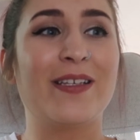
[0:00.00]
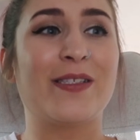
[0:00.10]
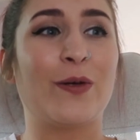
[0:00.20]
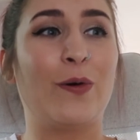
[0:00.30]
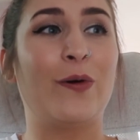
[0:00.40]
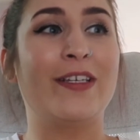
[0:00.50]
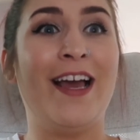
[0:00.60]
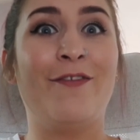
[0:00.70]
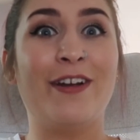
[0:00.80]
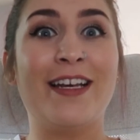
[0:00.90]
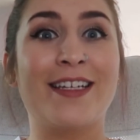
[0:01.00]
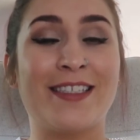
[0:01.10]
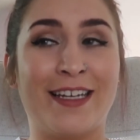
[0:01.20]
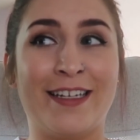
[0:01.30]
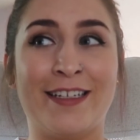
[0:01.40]
So yeah, really
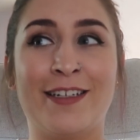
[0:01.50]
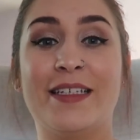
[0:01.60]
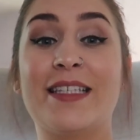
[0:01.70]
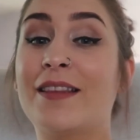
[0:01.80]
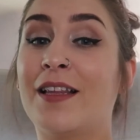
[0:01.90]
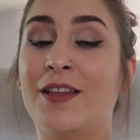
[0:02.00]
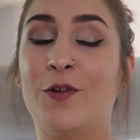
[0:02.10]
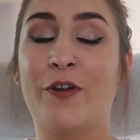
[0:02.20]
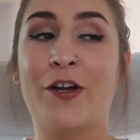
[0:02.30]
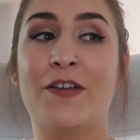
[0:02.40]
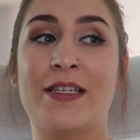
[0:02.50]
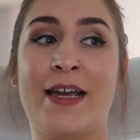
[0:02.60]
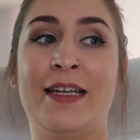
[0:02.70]
exciting. They said that they'll ring us